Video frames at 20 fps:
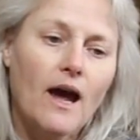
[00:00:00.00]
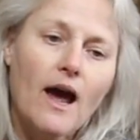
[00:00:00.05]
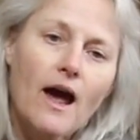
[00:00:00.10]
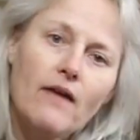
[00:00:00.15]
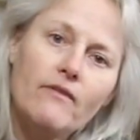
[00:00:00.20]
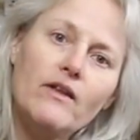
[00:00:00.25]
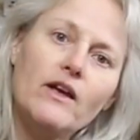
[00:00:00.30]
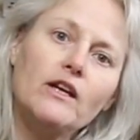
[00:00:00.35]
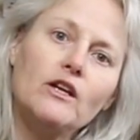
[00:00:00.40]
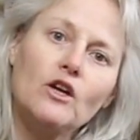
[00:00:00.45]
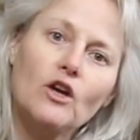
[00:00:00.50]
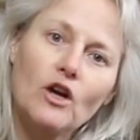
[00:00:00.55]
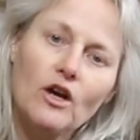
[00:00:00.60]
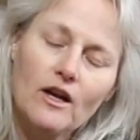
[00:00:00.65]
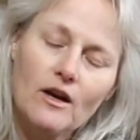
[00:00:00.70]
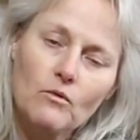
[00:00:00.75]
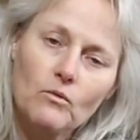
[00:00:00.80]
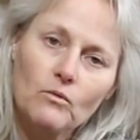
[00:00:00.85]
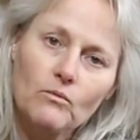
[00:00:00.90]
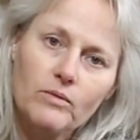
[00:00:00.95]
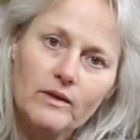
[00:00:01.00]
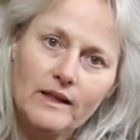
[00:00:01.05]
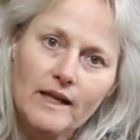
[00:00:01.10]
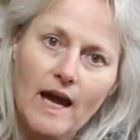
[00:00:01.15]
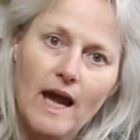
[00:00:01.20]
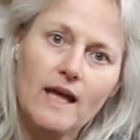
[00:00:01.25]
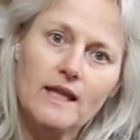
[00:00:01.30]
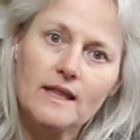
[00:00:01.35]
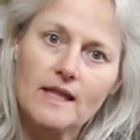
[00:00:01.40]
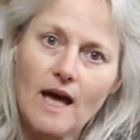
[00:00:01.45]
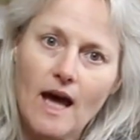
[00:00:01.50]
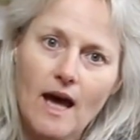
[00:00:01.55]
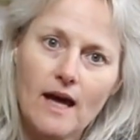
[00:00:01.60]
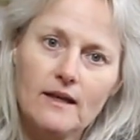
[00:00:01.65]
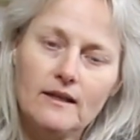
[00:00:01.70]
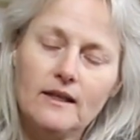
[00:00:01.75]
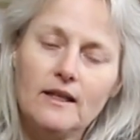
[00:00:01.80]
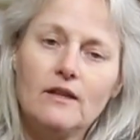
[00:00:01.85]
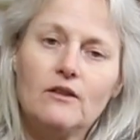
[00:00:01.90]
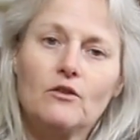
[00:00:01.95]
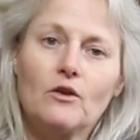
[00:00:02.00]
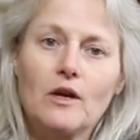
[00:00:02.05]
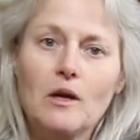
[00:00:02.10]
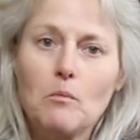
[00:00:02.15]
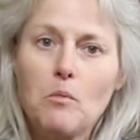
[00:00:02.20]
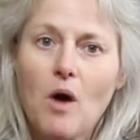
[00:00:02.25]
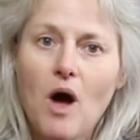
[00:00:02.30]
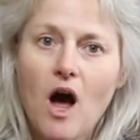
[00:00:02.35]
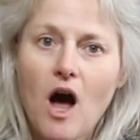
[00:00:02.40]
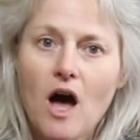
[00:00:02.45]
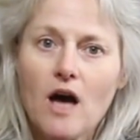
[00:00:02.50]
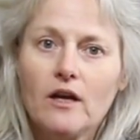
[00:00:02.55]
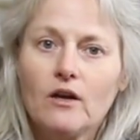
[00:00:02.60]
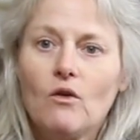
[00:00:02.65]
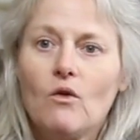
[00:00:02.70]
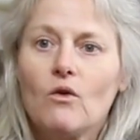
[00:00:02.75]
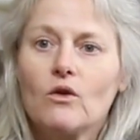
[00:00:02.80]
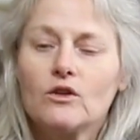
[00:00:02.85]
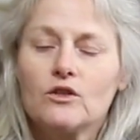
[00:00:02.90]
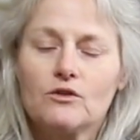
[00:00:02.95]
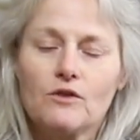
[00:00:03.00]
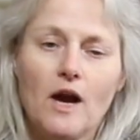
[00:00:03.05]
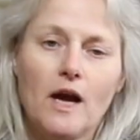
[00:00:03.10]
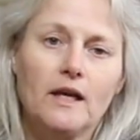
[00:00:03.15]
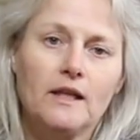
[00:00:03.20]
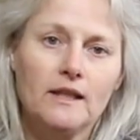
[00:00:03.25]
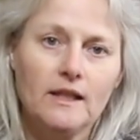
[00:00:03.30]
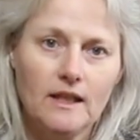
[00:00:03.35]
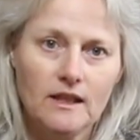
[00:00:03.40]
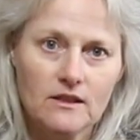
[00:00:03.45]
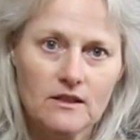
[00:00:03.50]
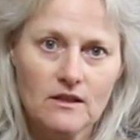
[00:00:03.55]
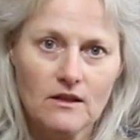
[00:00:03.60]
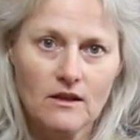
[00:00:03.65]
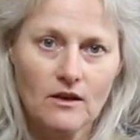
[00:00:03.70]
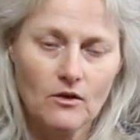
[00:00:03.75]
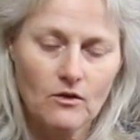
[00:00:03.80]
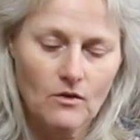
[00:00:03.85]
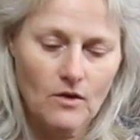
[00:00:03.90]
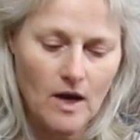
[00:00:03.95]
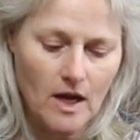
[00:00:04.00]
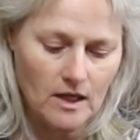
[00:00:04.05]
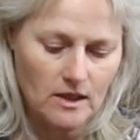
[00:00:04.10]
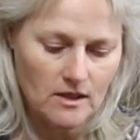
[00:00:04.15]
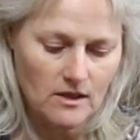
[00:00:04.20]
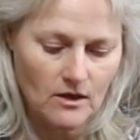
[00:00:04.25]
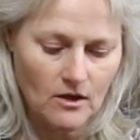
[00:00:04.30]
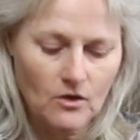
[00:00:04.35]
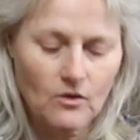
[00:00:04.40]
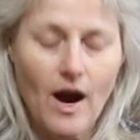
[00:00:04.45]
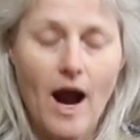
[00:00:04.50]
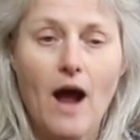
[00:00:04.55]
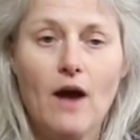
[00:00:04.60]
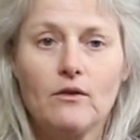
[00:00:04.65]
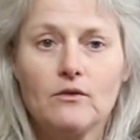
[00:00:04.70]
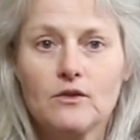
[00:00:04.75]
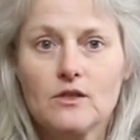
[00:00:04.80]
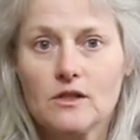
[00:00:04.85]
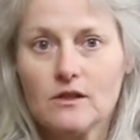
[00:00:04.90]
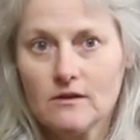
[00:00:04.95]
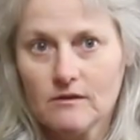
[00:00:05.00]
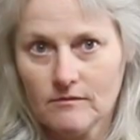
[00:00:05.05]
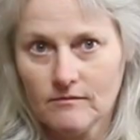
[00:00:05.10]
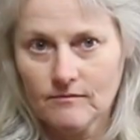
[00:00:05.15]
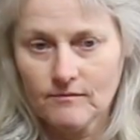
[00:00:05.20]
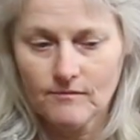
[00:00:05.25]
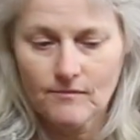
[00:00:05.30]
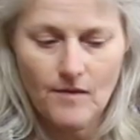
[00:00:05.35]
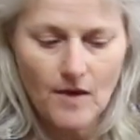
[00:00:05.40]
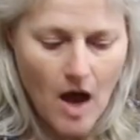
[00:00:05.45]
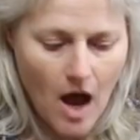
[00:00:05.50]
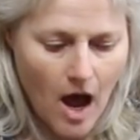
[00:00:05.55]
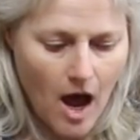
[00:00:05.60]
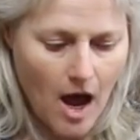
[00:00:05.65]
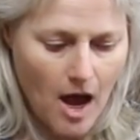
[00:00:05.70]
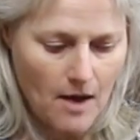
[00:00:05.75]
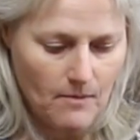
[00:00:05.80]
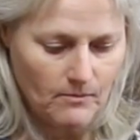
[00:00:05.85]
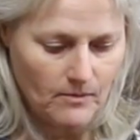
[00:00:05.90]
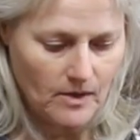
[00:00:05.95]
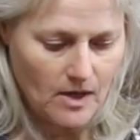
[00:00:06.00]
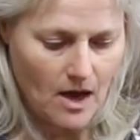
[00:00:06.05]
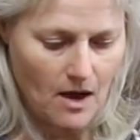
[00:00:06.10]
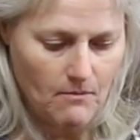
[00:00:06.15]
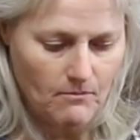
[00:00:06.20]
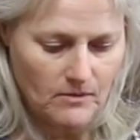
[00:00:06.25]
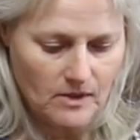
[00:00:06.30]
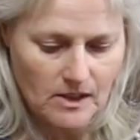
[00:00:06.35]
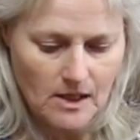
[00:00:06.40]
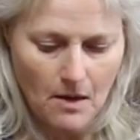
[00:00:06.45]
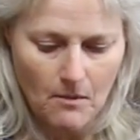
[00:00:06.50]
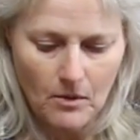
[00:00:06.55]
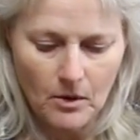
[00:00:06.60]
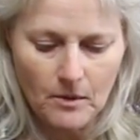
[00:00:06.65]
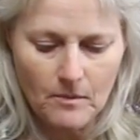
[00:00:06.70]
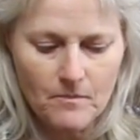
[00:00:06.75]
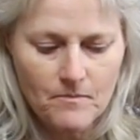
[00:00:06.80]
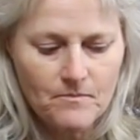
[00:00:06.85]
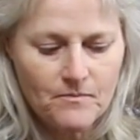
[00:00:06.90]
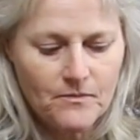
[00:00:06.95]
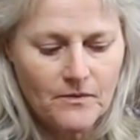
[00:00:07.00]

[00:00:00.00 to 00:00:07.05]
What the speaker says: and then you're going to plant that either in a pot or directly into the ground come summer.